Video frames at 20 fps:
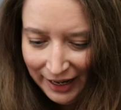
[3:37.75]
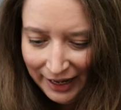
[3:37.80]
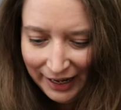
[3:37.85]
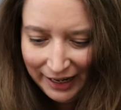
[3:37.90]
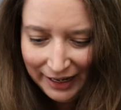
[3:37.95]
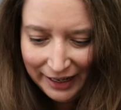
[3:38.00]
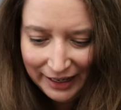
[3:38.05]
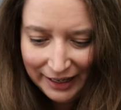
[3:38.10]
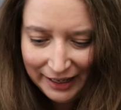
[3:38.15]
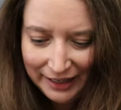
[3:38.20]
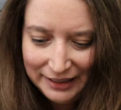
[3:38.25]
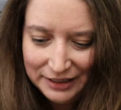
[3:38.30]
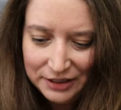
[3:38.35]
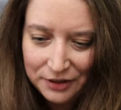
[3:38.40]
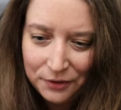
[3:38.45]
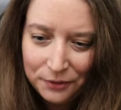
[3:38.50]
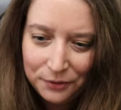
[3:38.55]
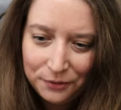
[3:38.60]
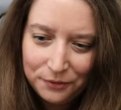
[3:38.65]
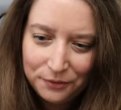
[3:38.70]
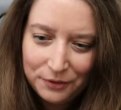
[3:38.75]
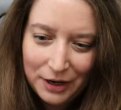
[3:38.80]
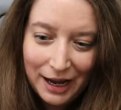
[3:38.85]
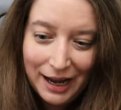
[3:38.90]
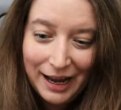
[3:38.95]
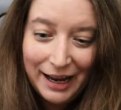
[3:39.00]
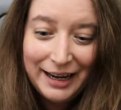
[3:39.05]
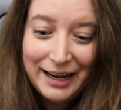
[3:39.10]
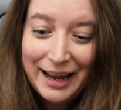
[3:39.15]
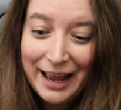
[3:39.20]
And
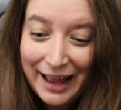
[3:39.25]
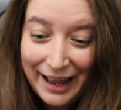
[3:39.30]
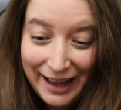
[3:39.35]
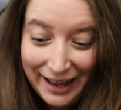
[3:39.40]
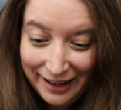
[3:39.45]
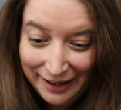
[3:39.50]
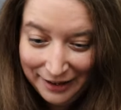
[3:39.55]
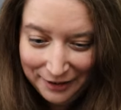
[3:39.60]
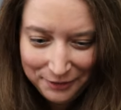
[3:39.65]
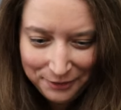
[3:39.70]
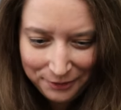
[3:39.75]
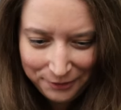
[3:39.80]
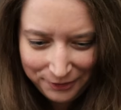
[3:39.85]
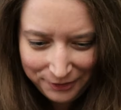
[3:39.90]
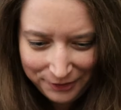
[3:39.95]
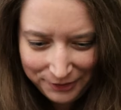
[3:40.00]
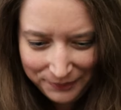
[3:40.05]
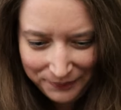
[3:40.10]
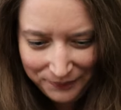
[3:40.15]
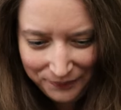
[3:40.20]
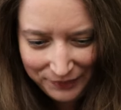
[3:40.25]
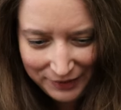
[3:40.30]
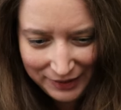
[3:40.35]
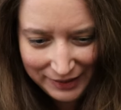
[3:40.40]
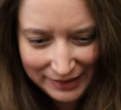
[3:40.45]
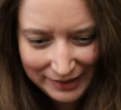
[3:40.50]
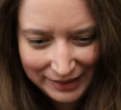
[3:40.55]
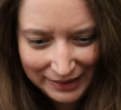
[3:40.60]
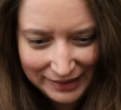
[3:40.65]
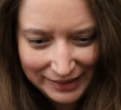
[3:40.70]
I have,
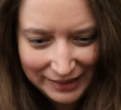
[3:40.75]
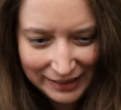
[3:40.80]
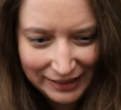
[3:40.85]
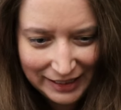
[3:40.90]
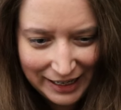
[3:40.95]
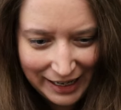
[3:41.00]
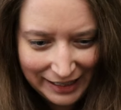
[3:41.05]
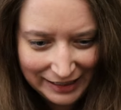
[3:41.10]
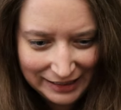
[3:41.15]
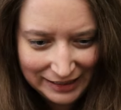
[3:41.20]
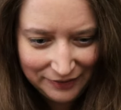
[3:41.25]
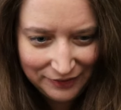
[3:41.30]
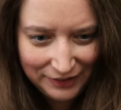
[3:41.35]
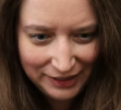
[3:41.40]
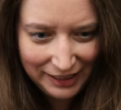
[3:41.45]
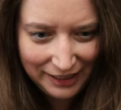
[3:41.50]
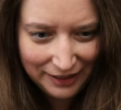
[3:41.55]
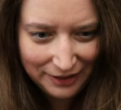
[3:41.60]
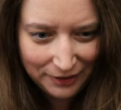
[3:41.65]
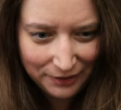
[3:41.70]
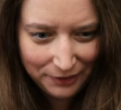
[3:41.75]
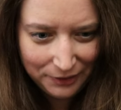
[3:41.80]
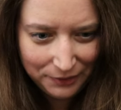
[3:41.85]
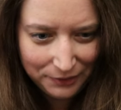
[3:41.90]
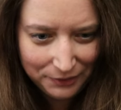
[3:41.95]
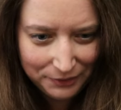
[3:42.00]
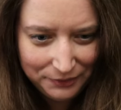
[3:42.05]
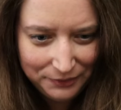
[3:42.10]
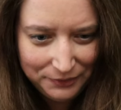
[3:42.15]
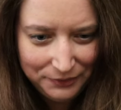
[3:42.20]
since the last
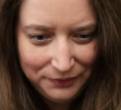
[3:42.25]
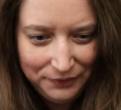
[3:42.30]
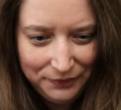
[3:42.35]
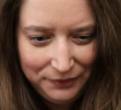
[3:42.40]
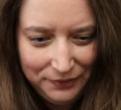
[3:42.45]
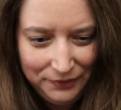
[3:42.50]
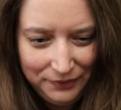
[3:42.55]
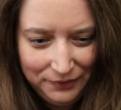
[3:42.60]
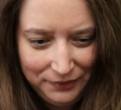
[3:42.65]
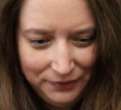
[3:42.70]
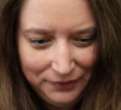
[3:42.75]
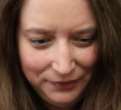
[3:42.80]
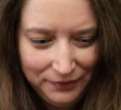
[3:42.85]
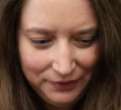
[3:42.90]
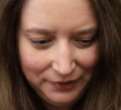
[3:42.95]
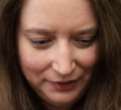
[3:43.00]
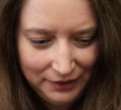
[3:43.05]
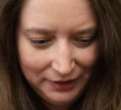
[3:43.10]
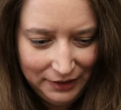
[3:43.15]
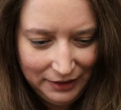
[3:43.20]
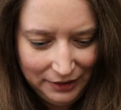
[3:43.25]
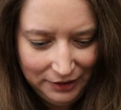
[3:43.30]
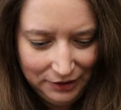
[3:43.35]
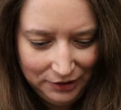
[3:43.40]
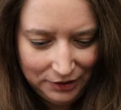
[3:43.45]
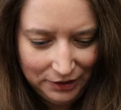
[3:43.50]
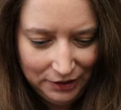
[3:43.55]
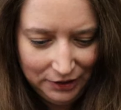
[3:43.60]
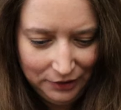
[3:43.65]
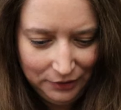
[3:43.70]
video,
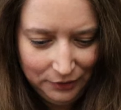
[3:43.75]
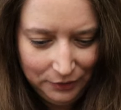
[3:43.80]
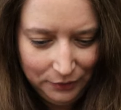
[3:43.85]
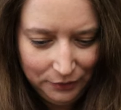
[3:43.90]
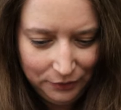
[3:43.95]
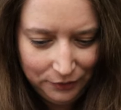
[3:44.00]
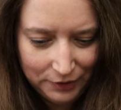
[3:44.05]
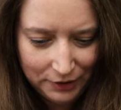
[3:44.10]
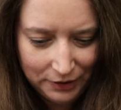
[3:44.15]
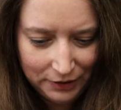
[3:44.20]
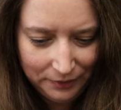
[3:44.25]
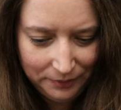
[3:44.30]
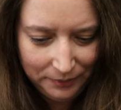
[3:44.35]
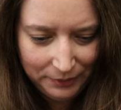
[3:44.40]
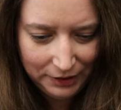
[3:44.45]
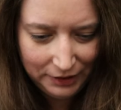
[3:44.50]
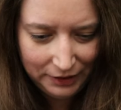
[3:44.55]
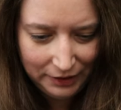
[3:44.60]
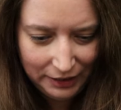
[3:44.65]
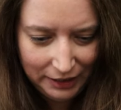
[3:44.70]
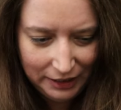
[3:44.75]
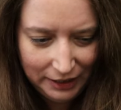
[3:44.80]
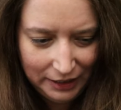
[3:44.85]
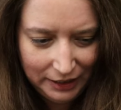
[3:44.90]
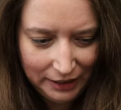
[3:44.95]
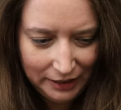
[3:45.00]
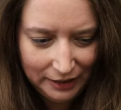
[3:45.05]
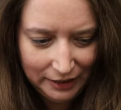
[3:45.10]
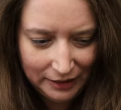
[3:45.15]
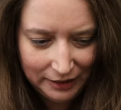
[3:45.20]
show you from
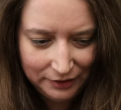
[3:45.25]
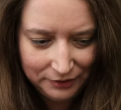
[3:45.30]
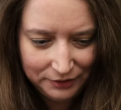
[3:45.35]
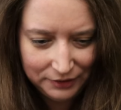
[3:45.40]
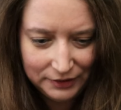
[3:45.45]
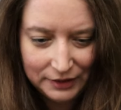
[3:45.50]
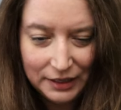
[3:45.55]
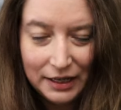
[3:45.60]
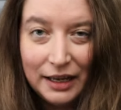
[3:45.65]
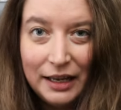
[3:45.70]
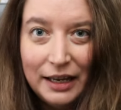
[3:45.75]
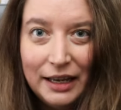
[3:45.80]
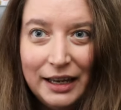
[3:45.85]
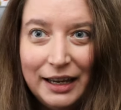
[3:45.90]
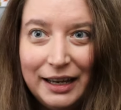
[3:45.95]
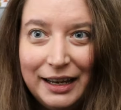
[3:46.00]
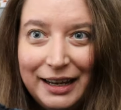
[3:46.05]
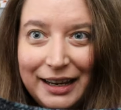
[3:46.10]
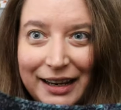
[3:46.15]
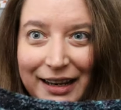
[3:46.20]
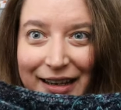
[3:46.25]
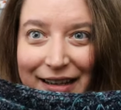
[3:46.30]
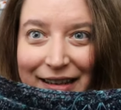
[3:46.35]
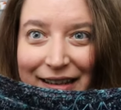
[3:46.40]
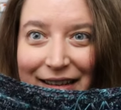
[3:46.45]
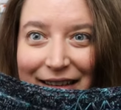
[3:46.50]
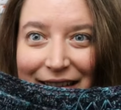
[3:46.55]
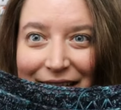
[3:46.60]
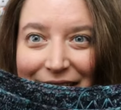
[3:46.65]
the outside,